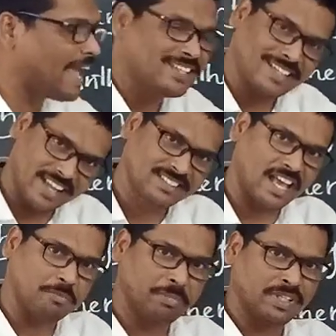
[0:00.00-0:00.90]
as
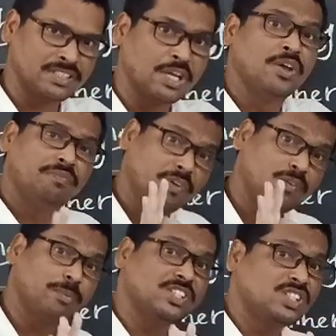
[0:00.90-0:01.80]
examples, we
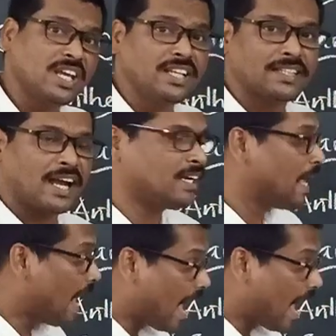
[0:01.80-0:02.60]
will be seeing that